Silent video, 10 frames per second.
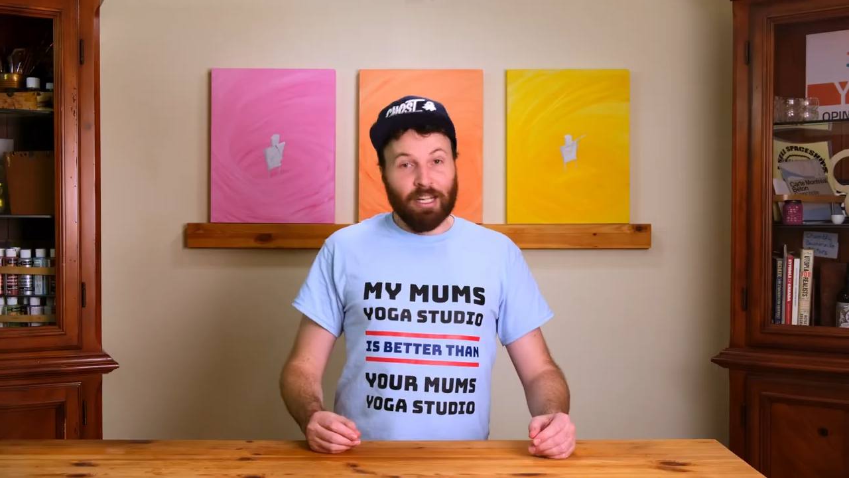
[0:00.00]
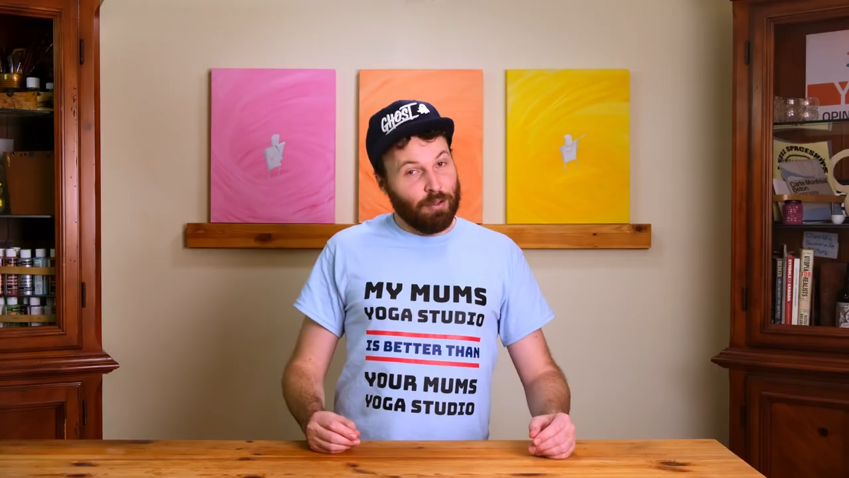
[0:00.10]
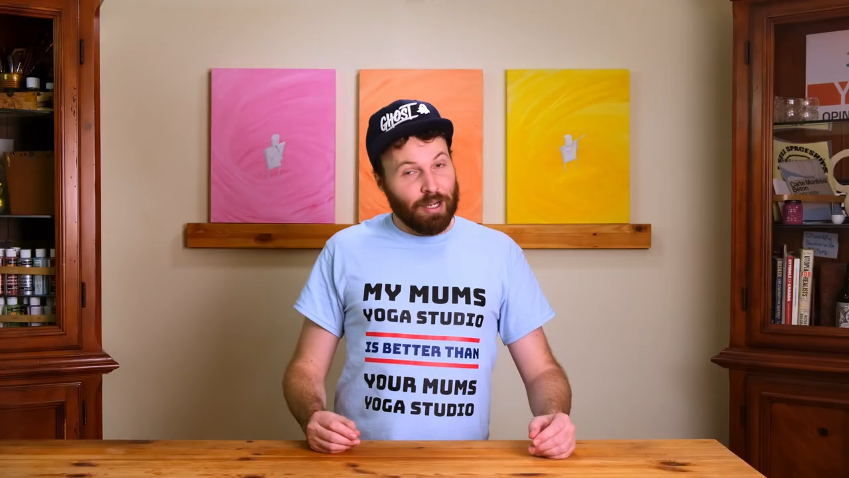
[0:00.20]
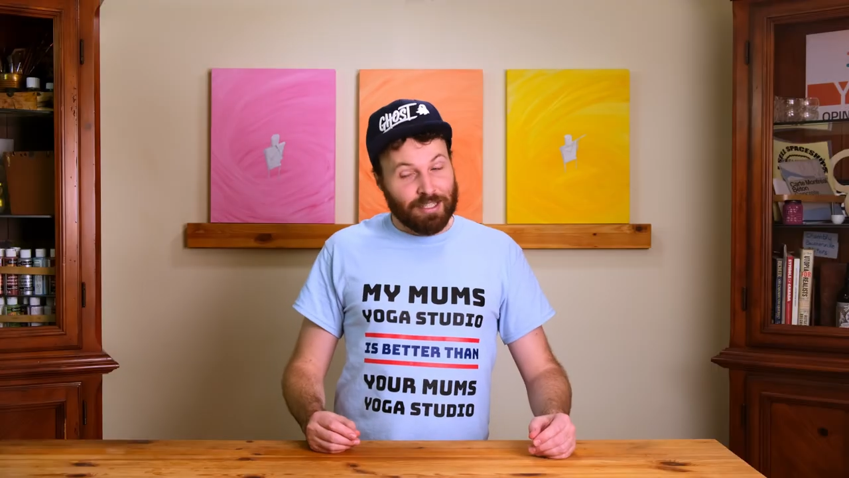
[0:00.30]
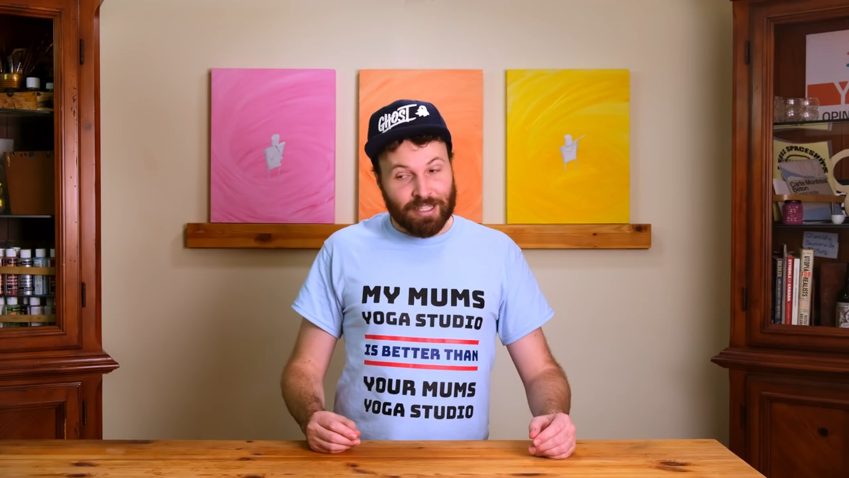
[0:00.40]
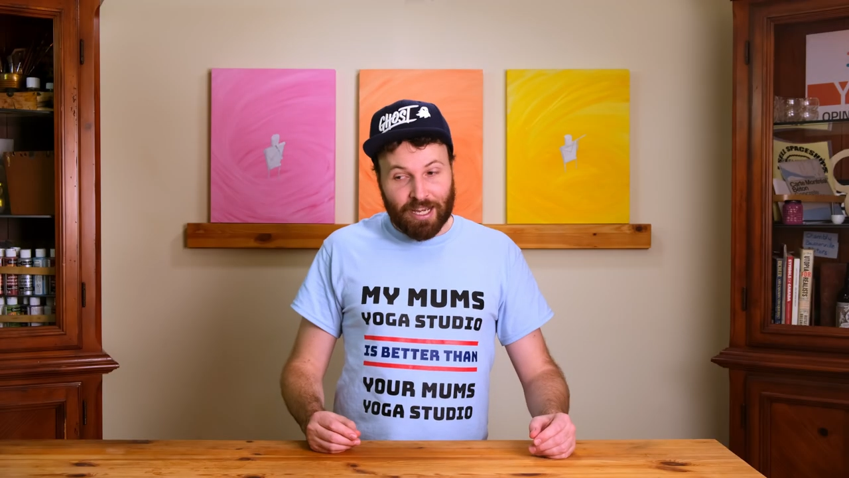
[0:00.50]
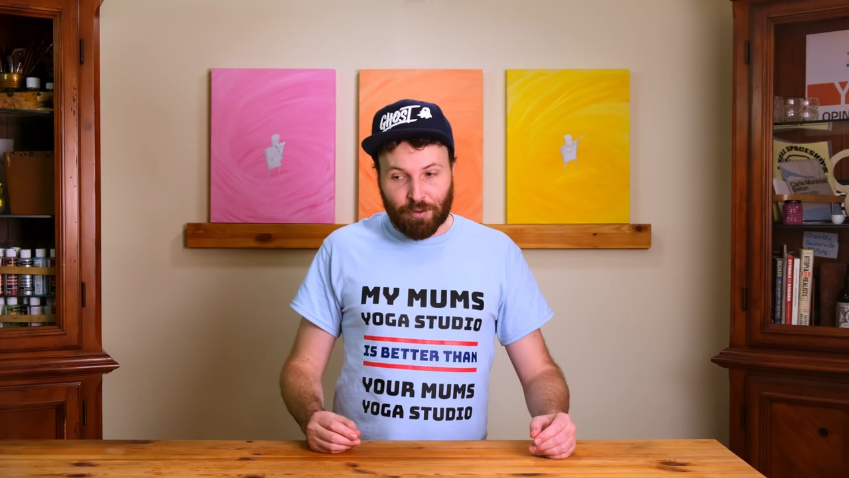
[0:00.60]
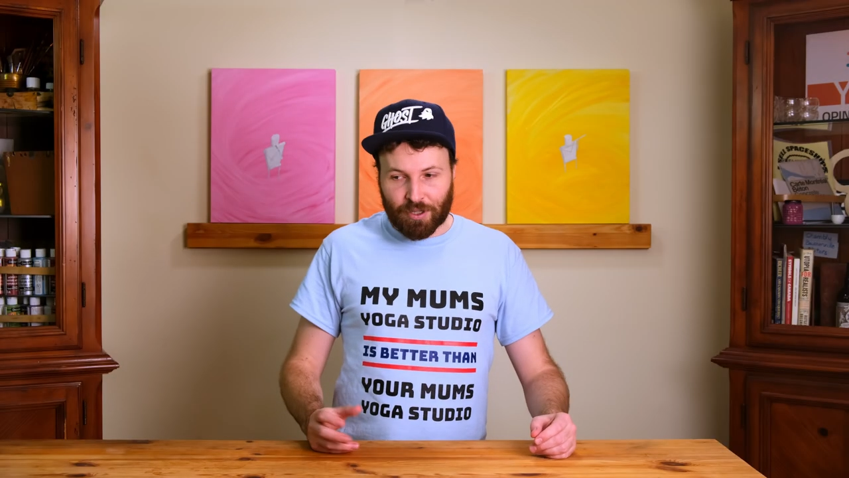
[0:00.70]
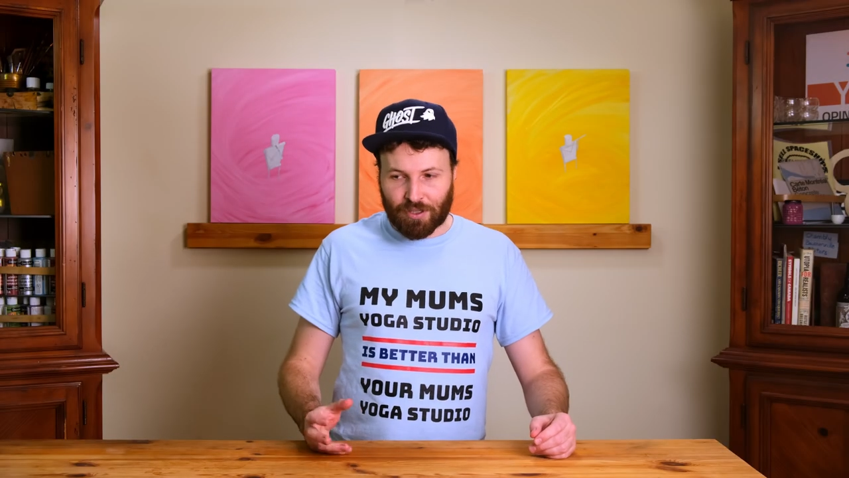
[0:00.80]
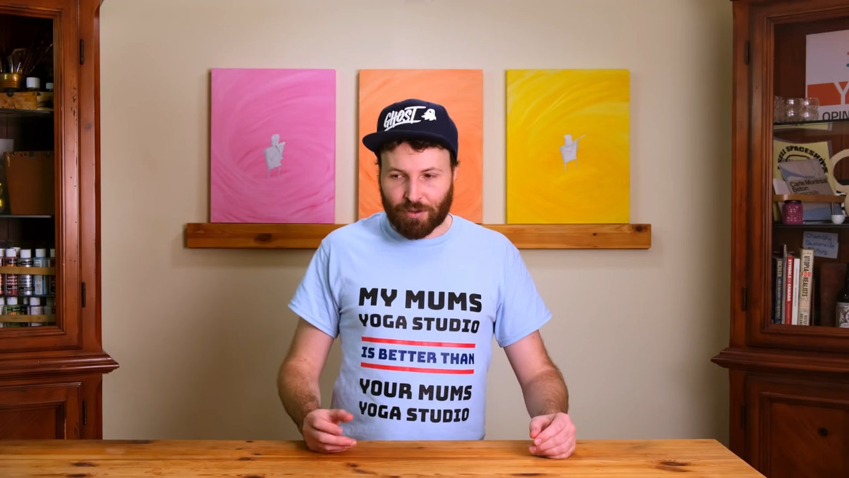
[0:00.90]
Anyway, today I
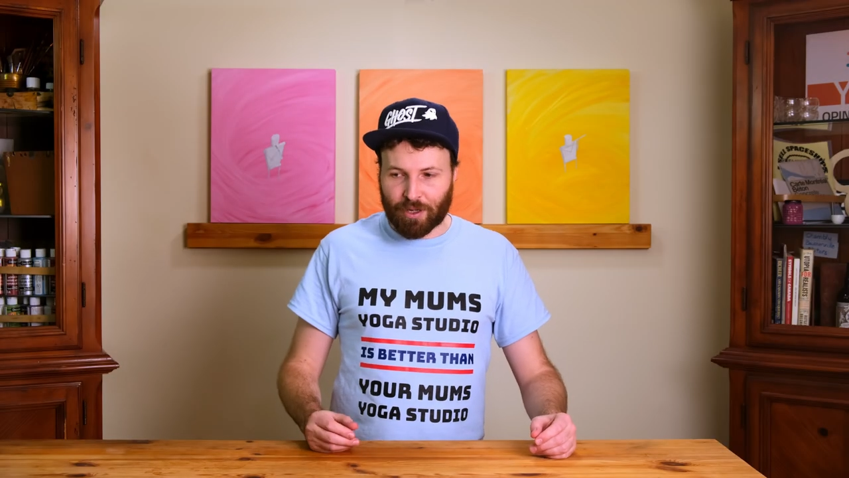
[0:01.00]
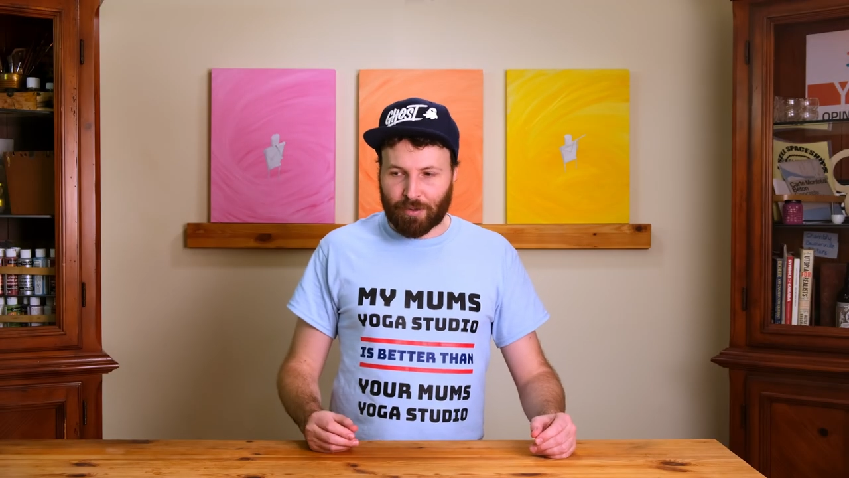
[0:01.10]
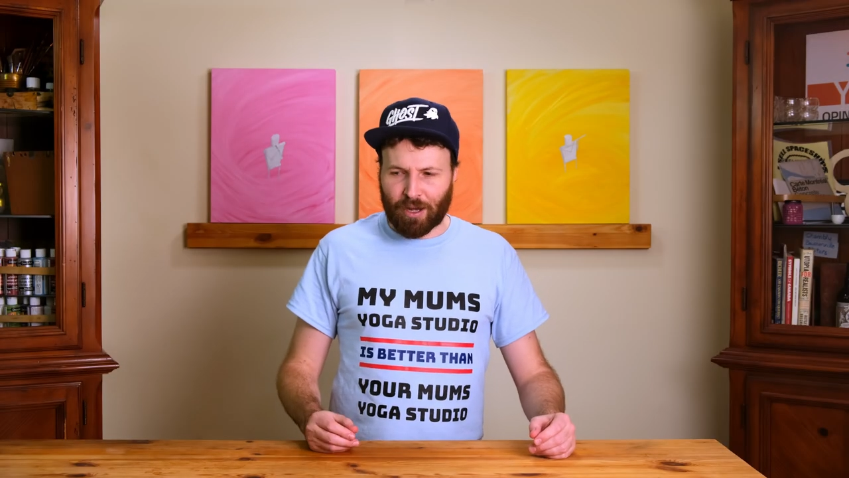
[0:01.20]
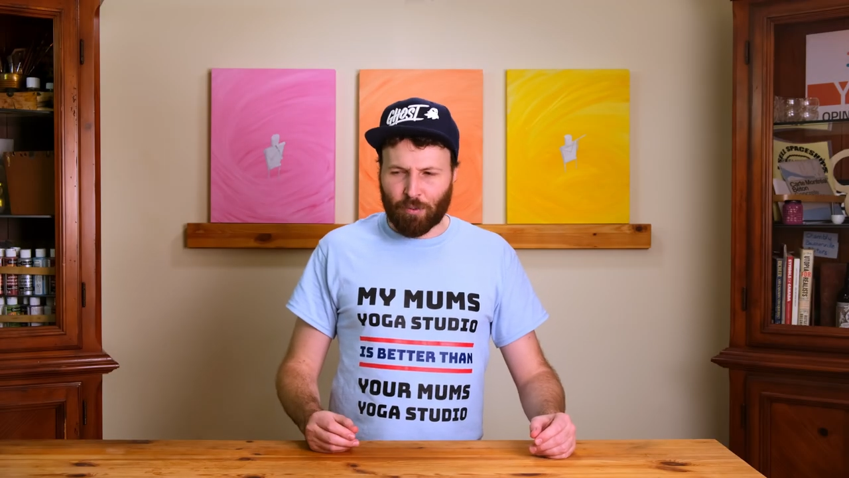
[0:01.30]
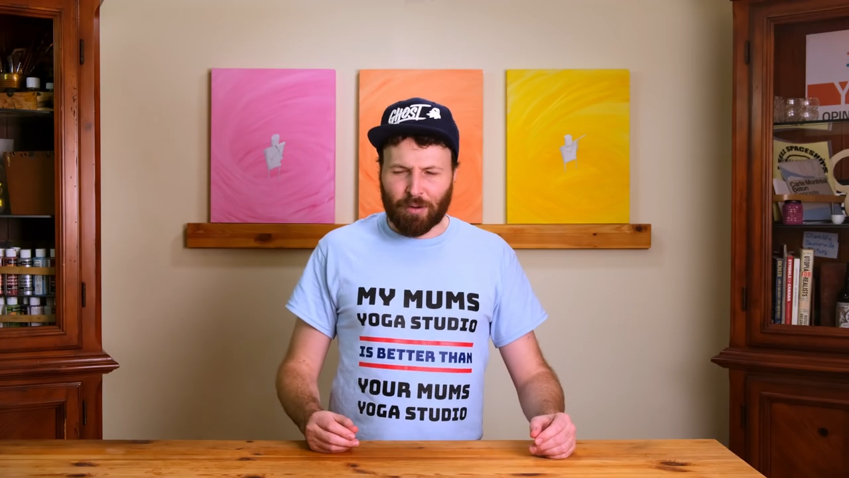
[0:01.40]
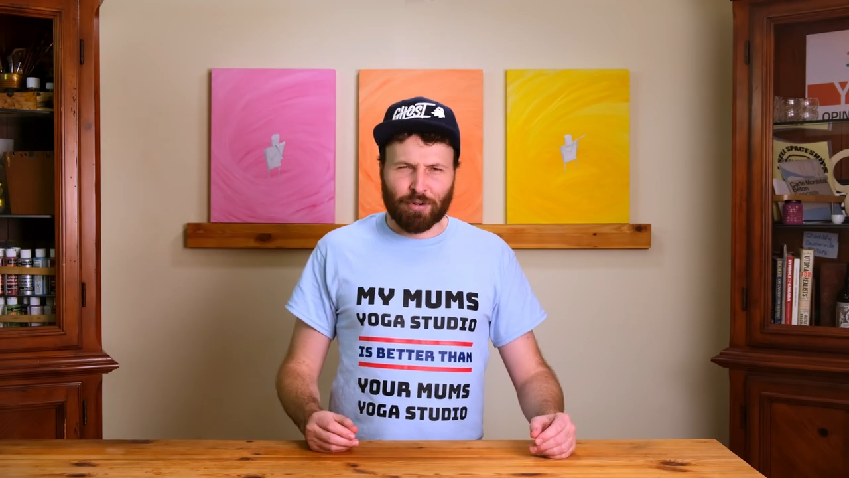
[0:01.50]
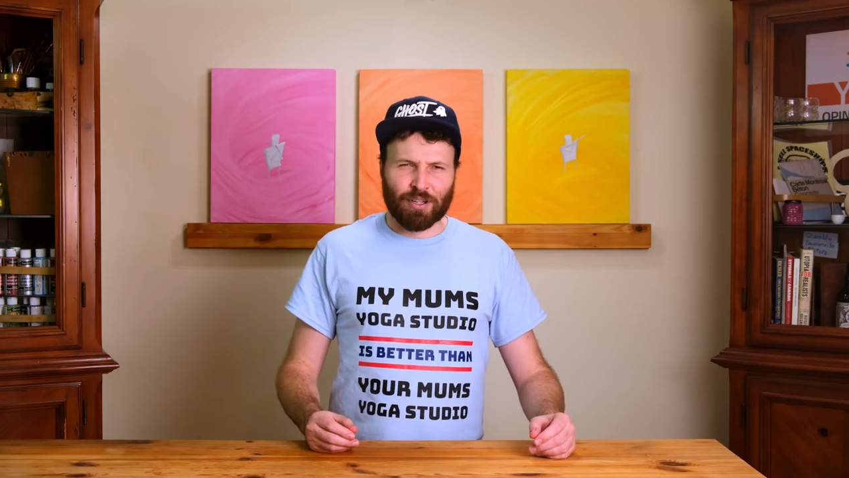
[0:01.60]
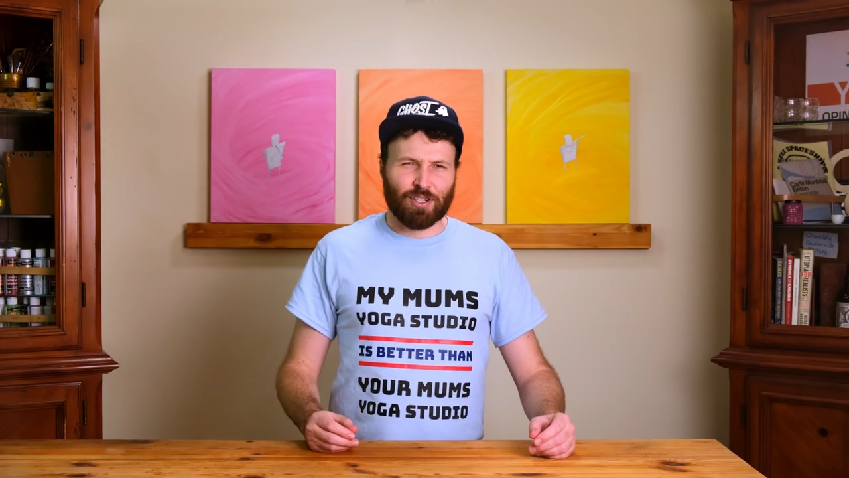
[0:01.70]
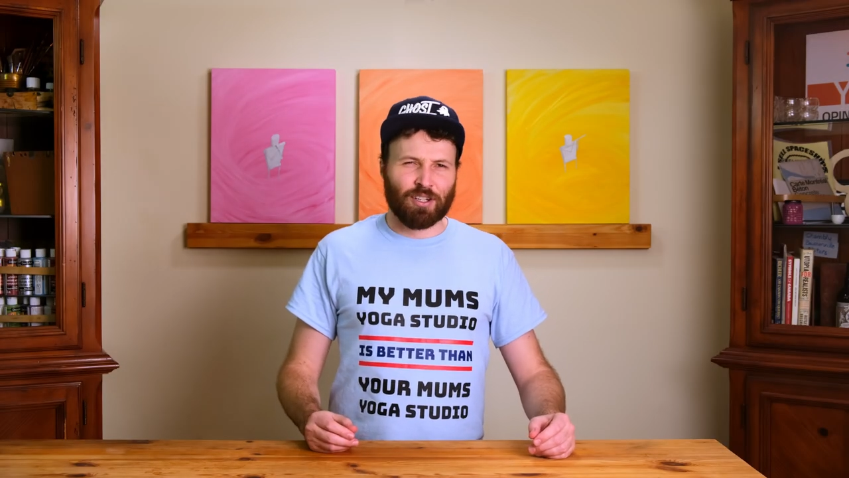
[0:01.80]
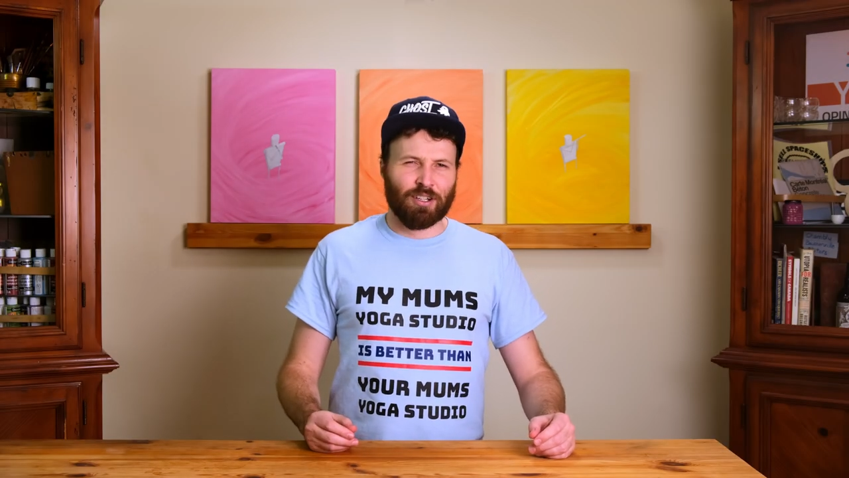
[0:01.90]
want to talk about one
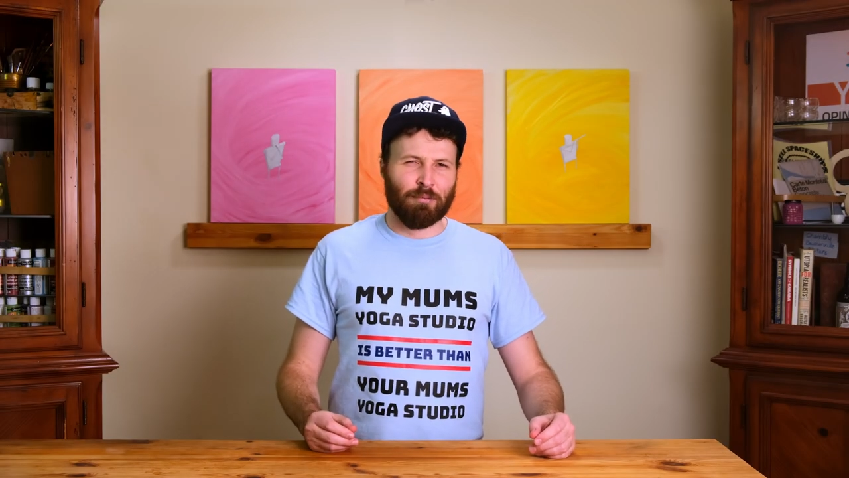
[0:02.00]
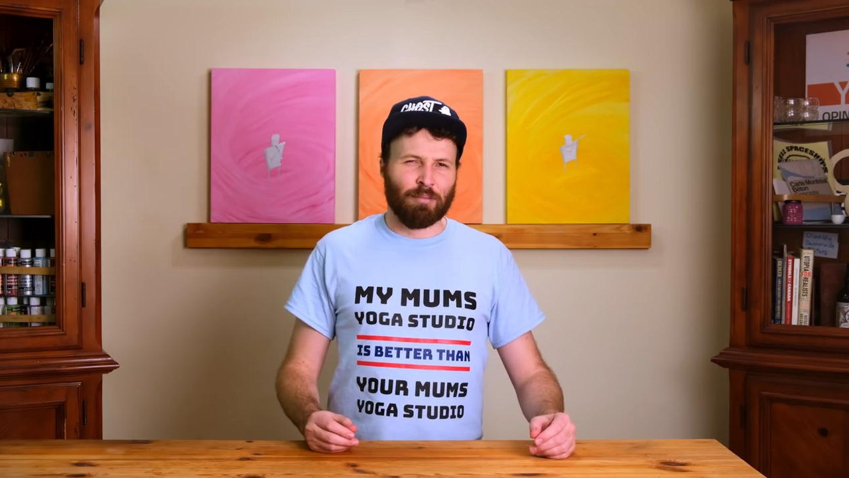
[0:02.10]
prediction in